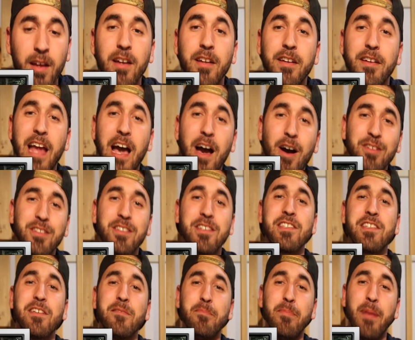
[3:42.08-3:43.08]
Now into
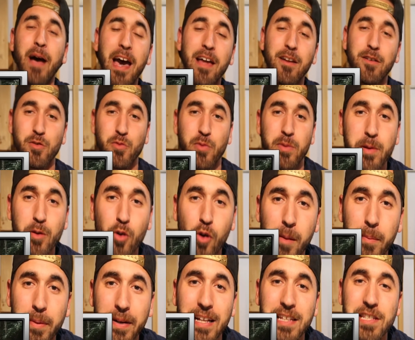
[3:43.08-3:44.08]
some battles. We're going to be going
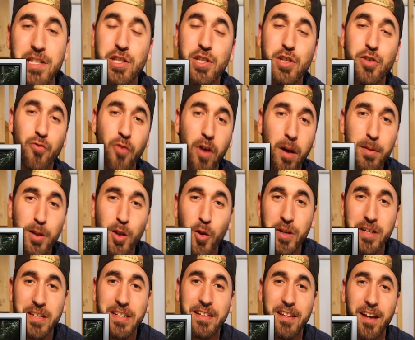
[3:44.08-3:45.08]
up against Scrub
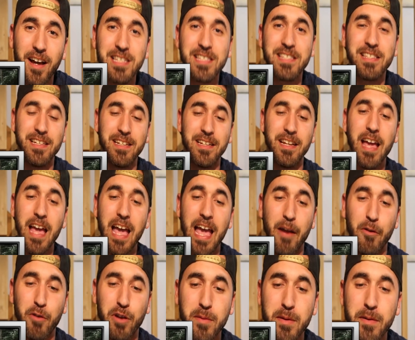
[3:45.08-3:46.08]
Lord Dustin,
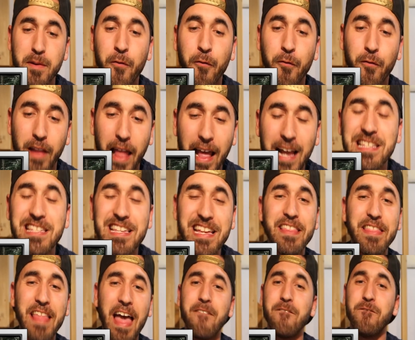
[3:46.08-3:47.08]
and we're going to be
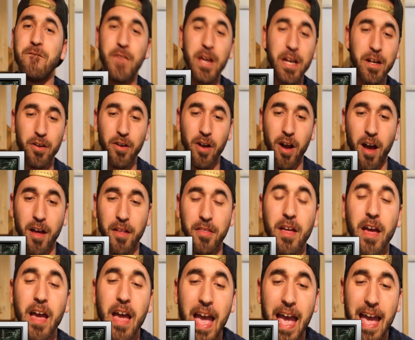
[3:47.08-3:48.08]
flexing that Vigoroth,
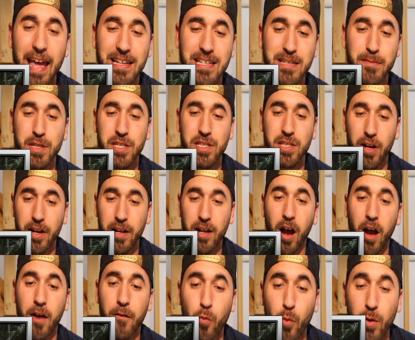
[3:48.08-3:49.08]
and he's going to be starting
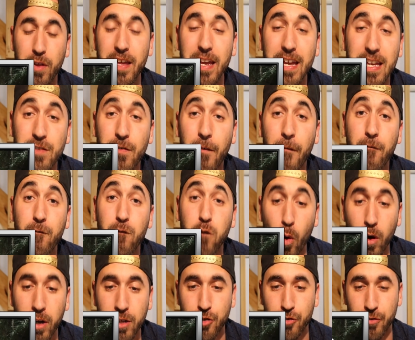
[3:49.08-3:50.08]
off with his
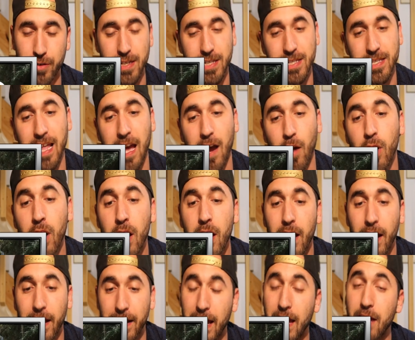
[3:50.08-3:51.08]
Fortress. Now
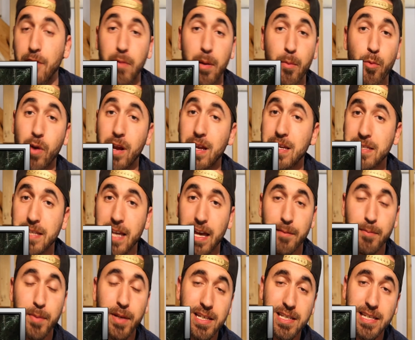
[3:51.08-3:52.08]
again, remember what I
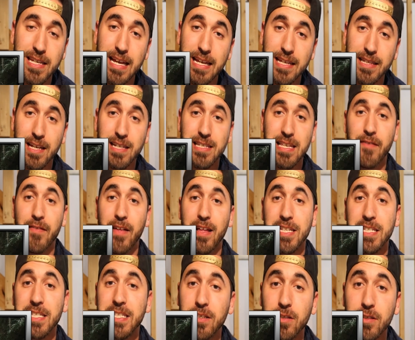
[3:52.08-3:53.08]
said, because he does have that
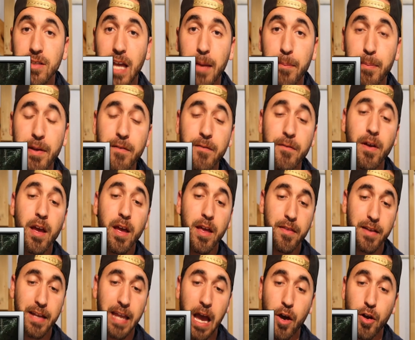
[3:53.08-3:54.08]
steel typing,
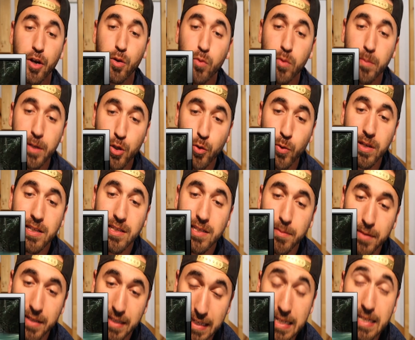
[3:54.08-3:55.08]
the counter will be doing
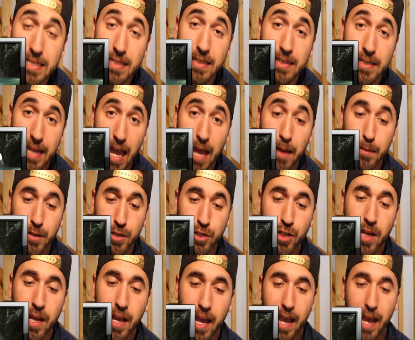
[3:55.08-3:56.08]
some decent damage,
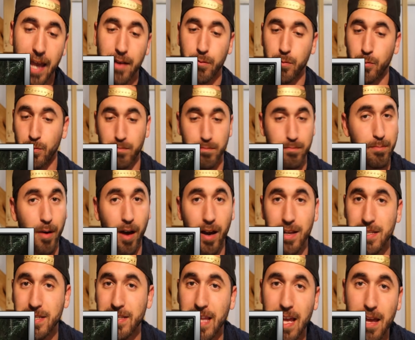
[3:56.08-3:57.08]
and Body
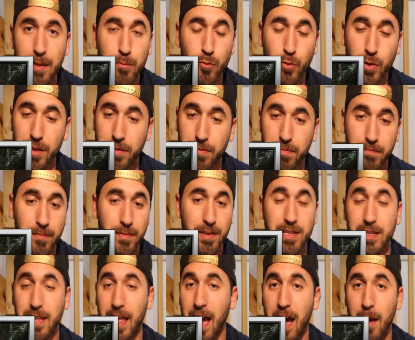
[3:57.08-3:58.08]
Slam with
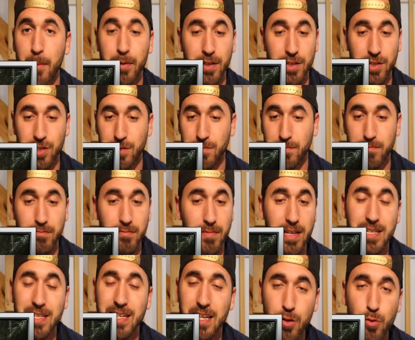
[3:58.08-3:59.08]
stab is
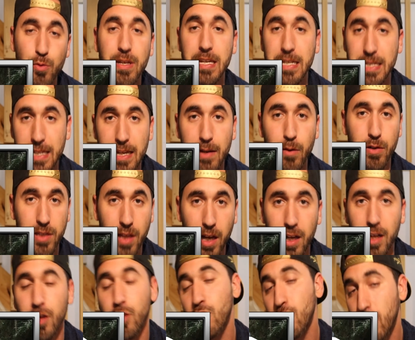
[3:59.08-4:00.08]
going to do decent, and it's not
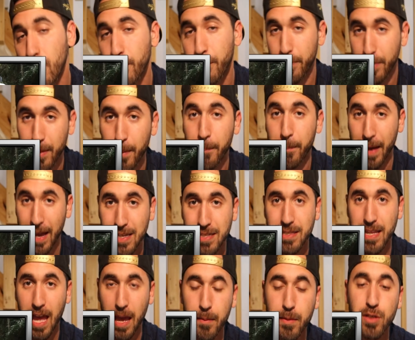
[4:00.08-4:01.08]
going to do the best
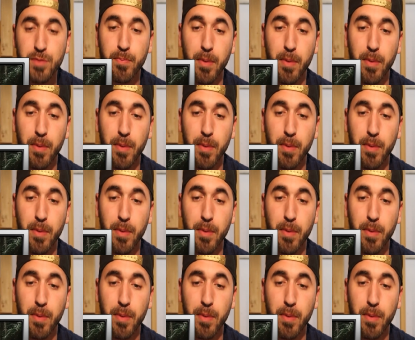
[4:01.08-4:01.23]
damage,